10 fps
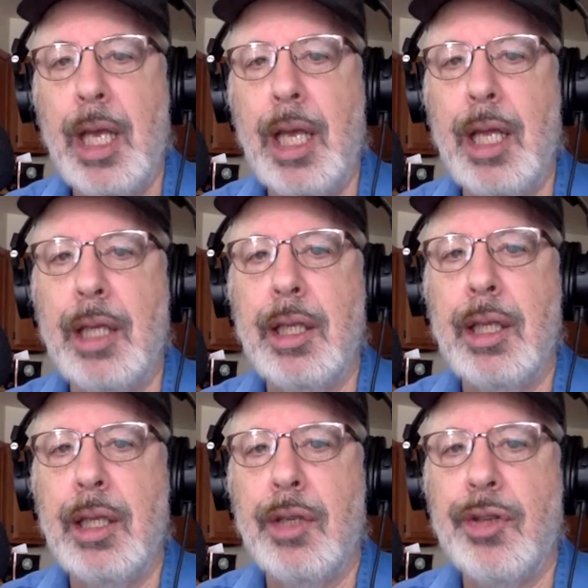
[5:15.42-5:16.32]
And
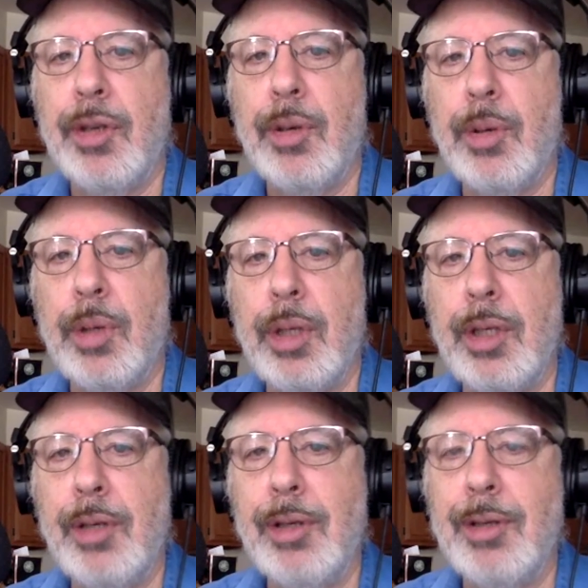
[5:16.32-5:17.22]
so
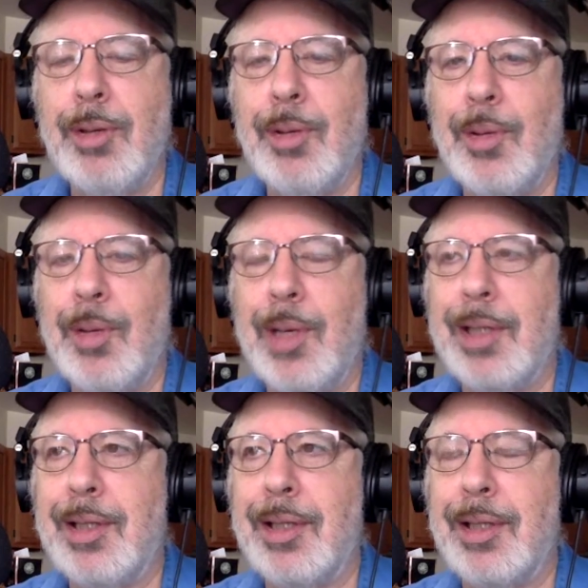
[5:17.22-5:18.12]
you don't
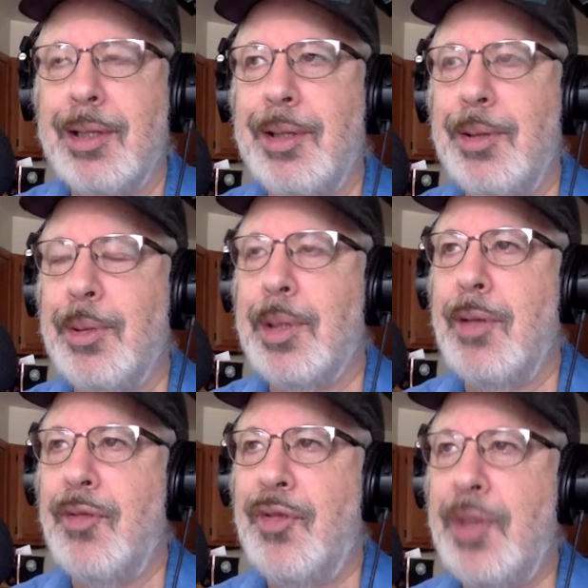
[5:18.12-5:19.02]
want to
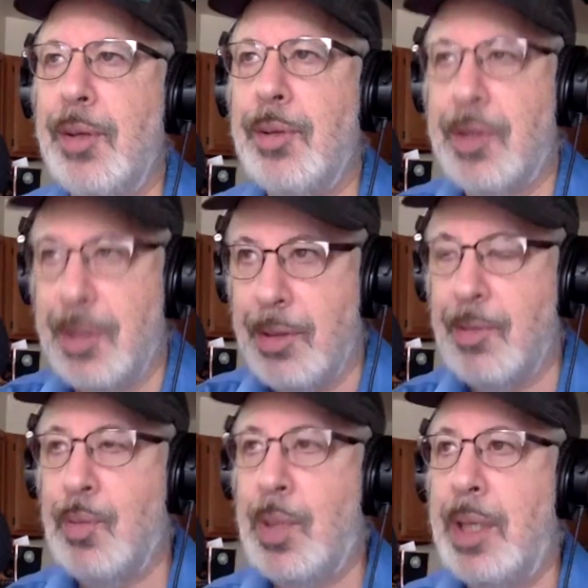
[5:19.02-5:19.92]
confuse
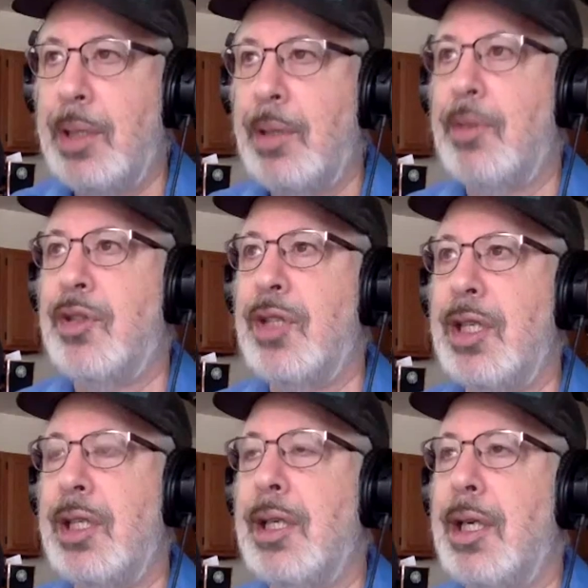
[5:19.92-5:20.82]
what you
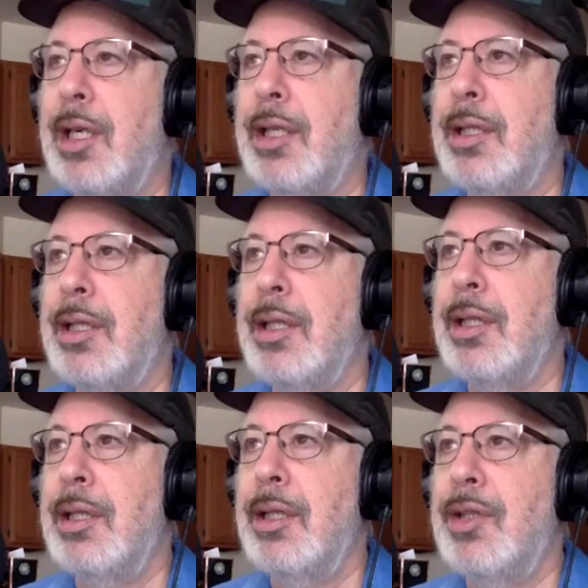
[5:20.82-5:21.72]
see on
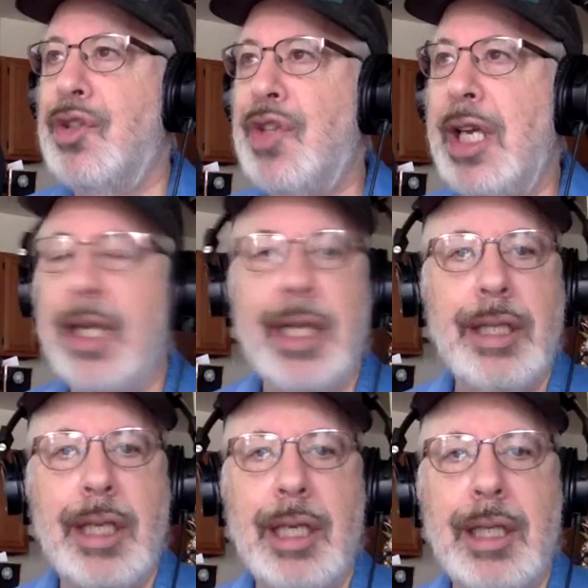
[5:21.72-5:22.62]

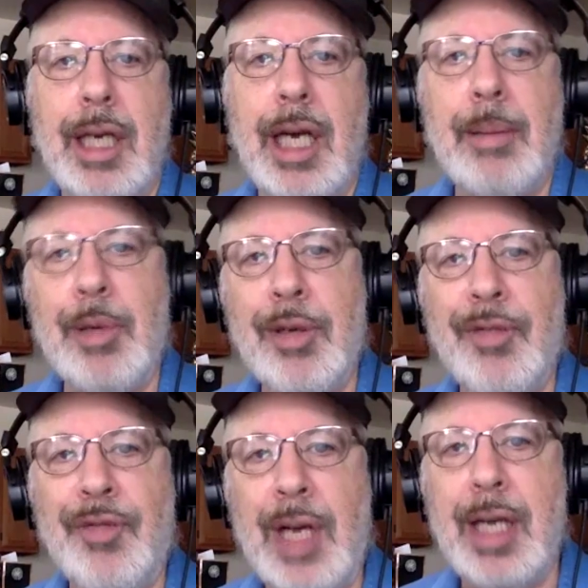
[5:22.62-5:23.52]
CNN.com or
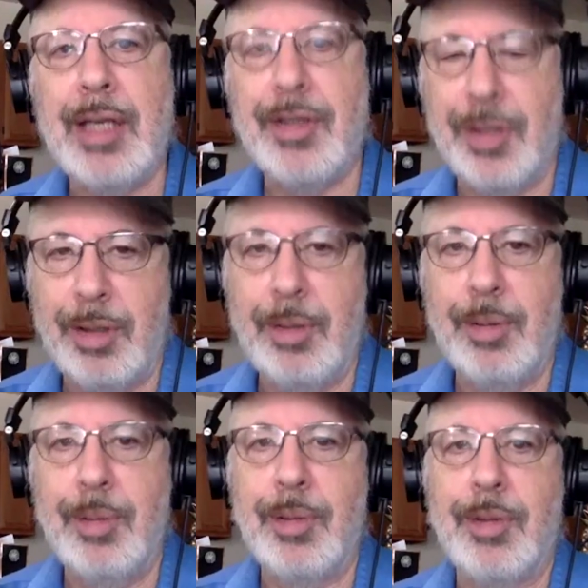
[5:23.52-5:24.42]
Fox
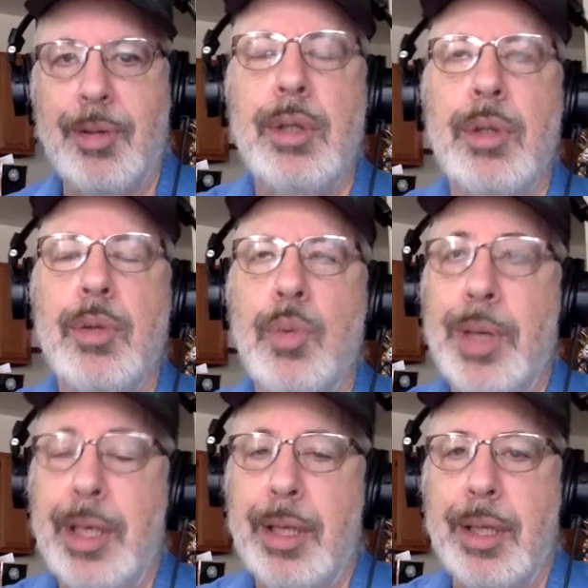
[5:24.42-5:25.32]
News
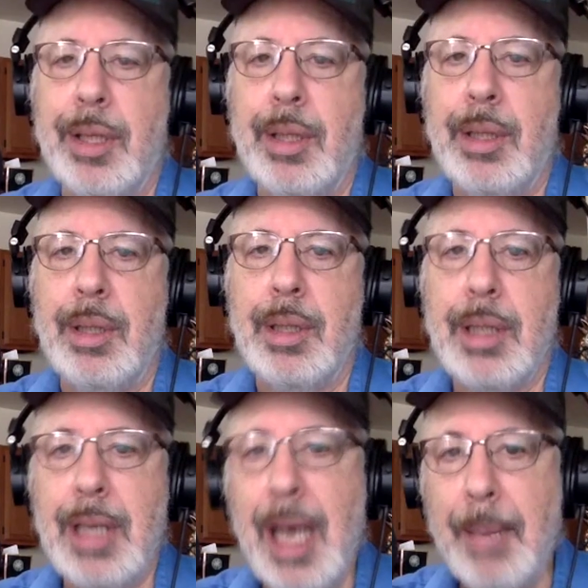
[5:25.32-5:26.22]
with
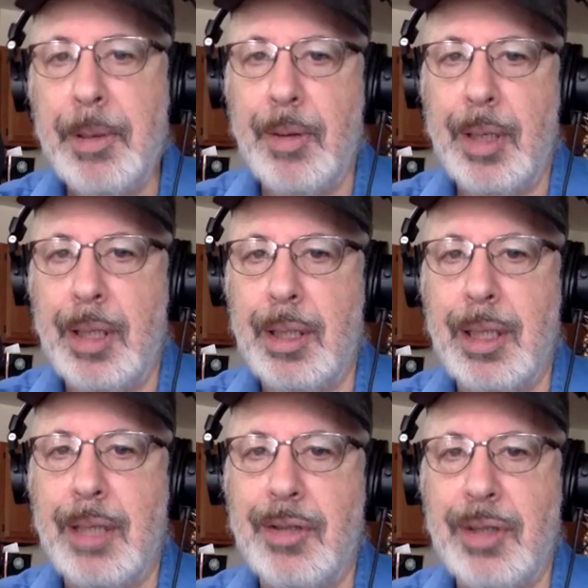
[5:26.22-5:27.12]
copywriting.
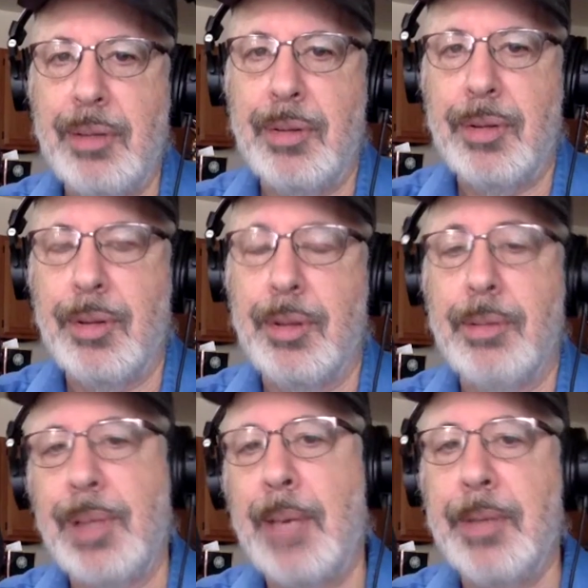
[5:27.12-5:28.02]
That's news or
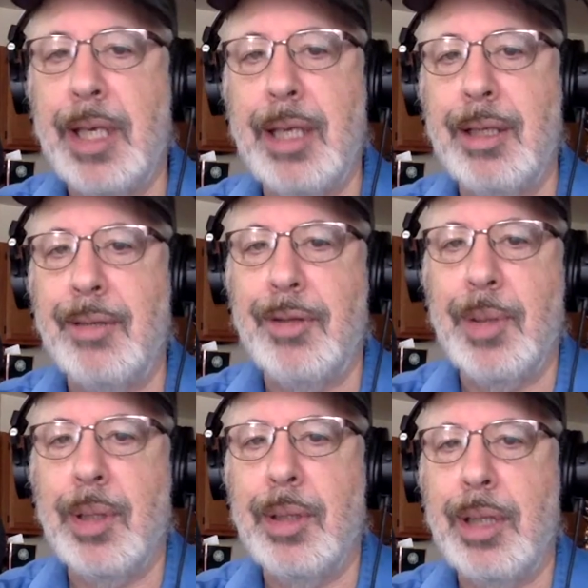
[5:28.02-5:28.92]
propaganda, if you
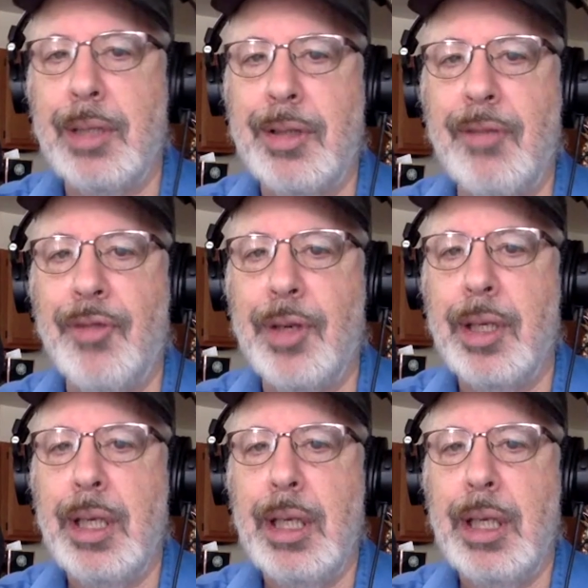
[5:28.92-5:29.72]
will. That's different